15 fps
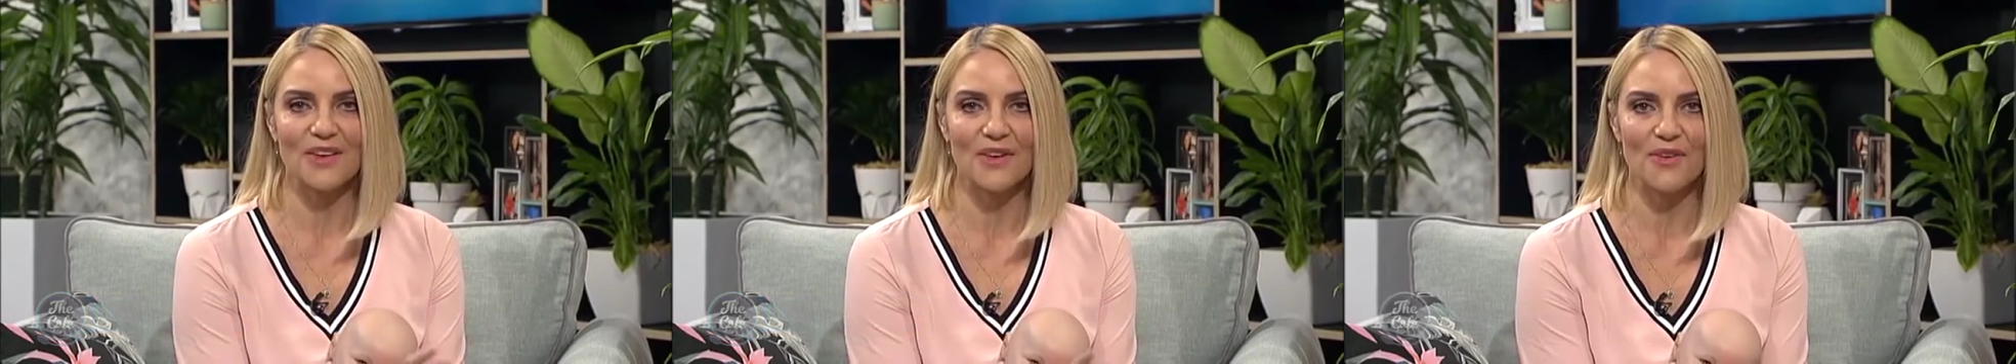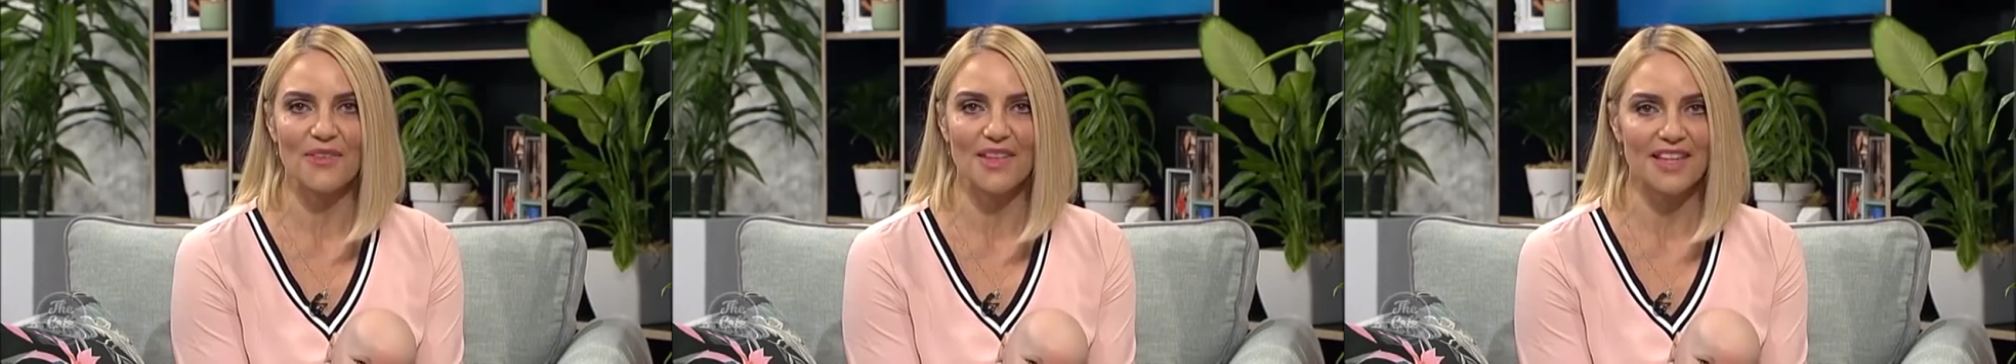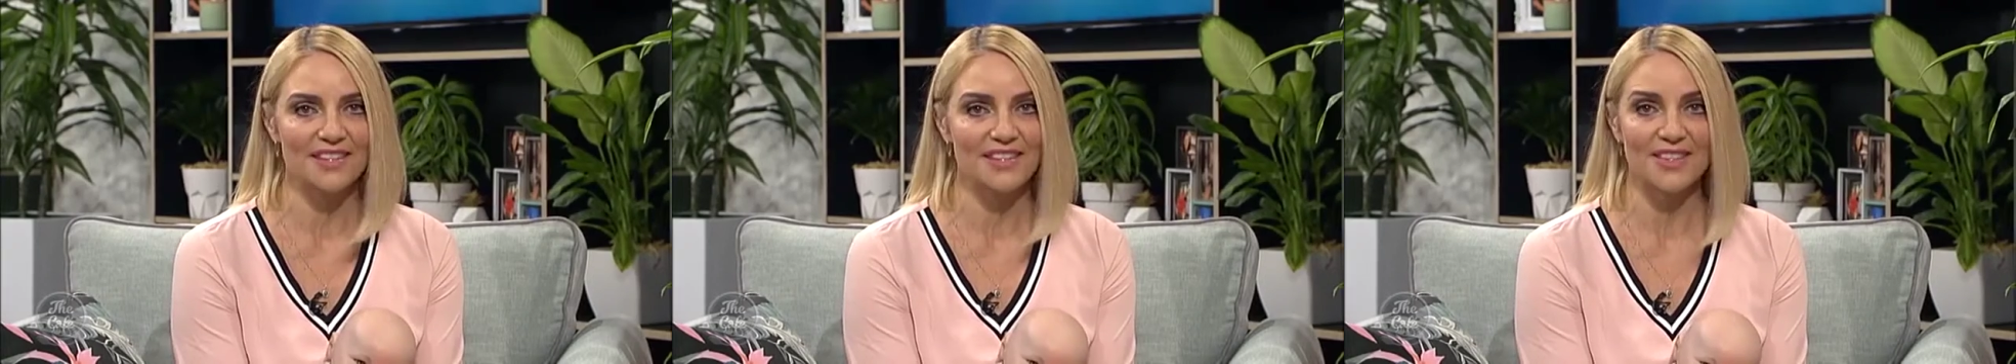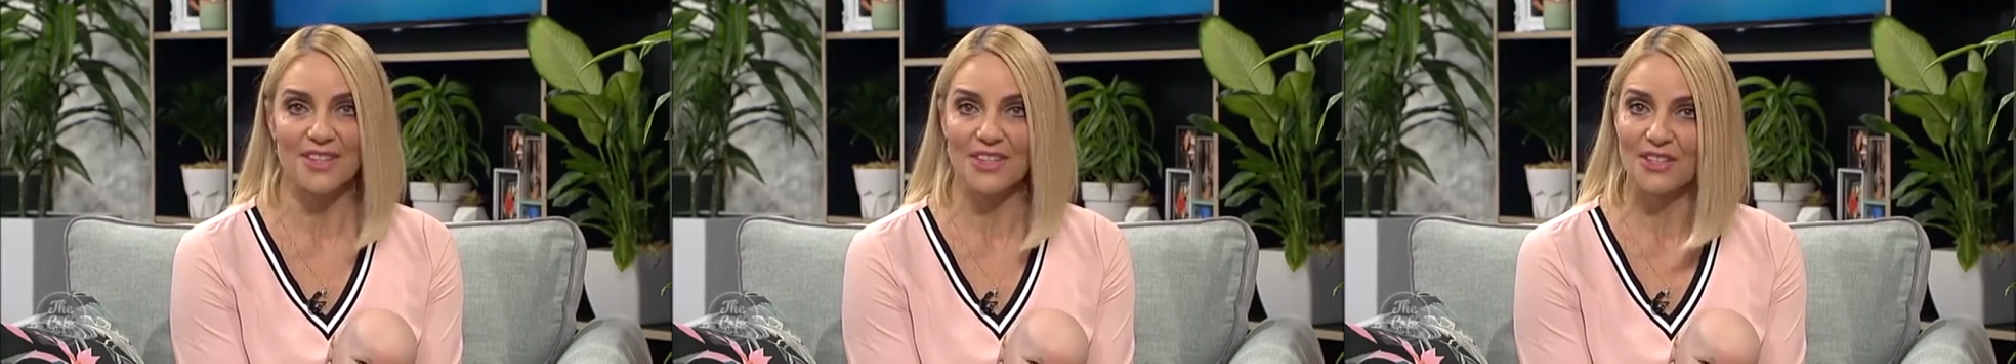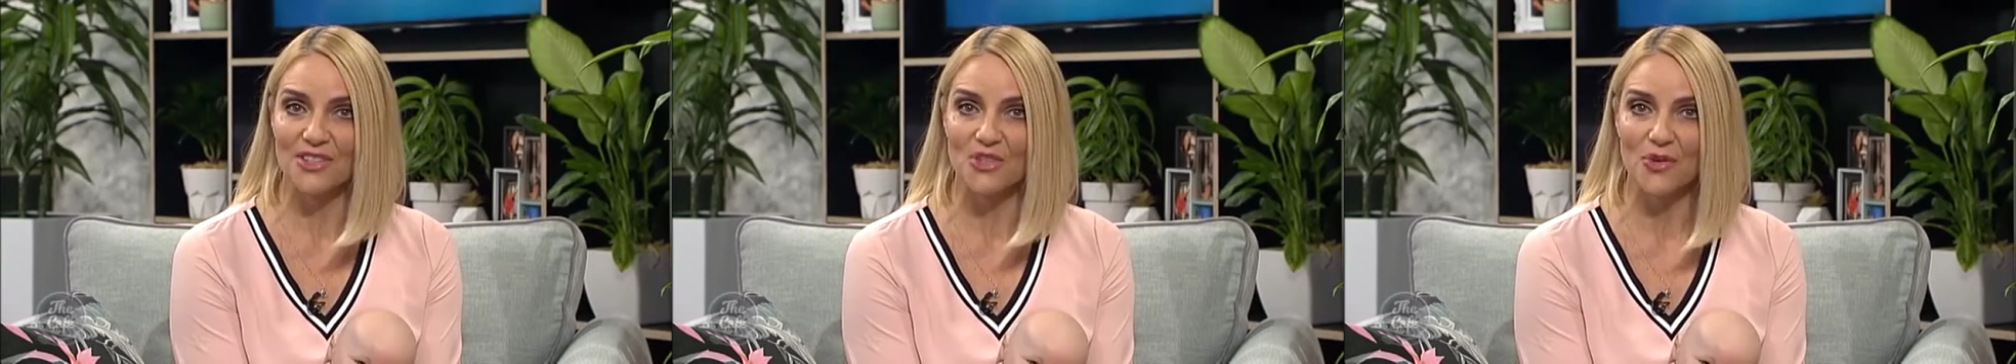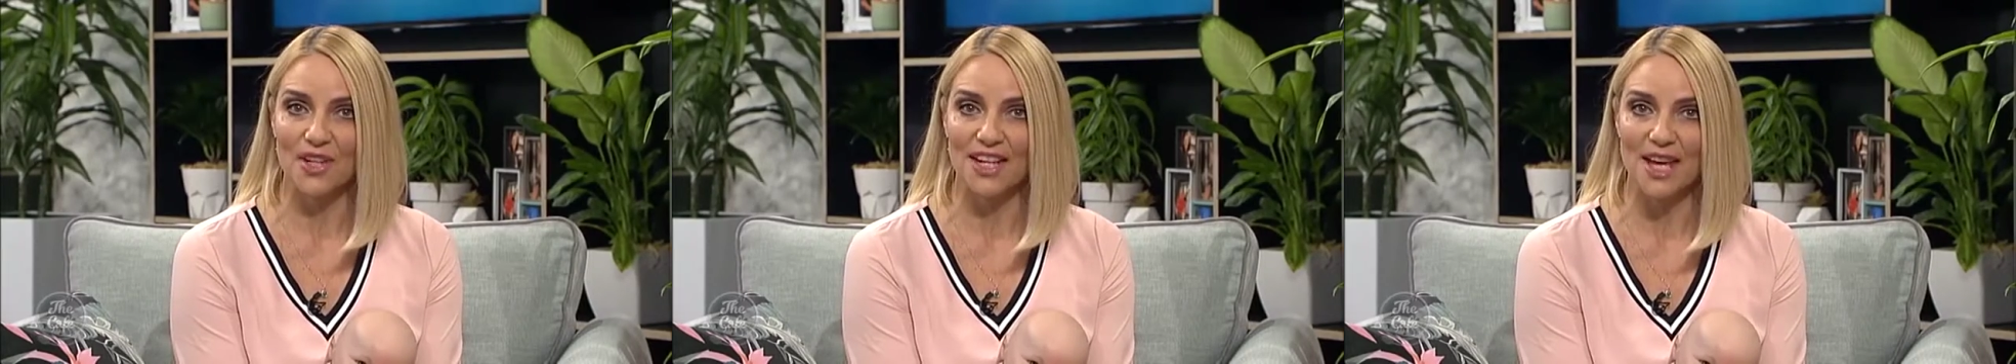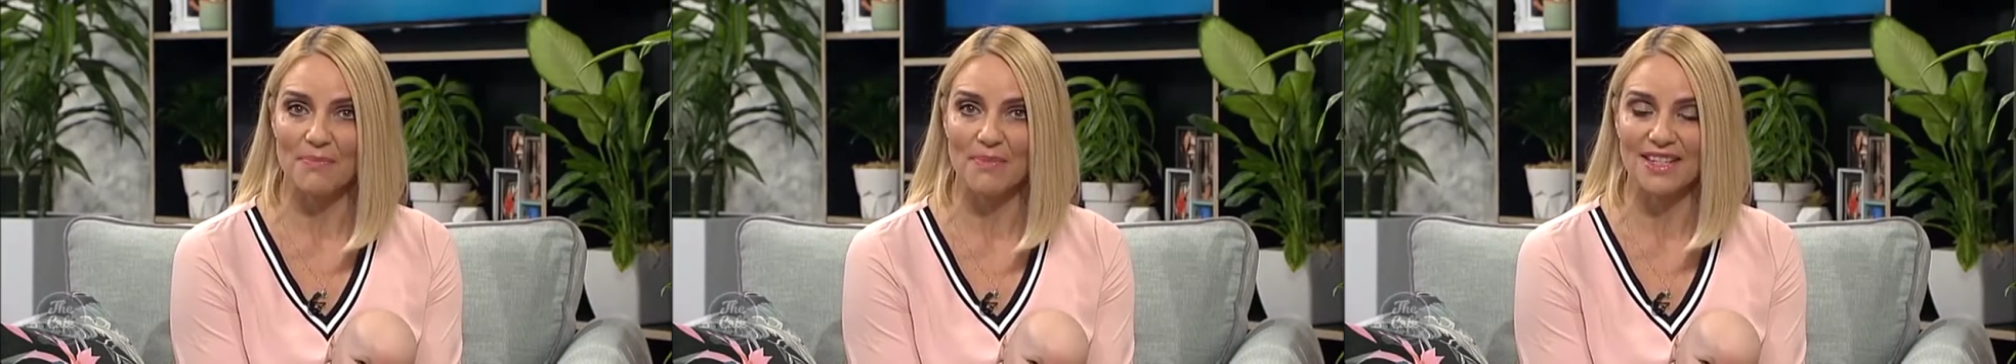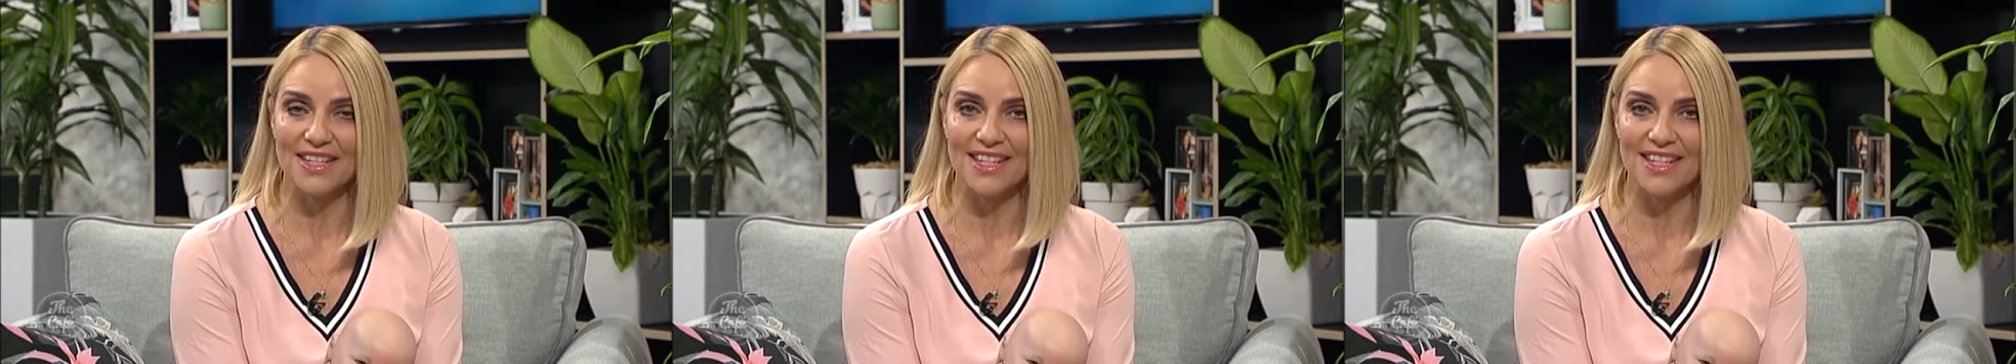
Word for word: So, uh, so you can join up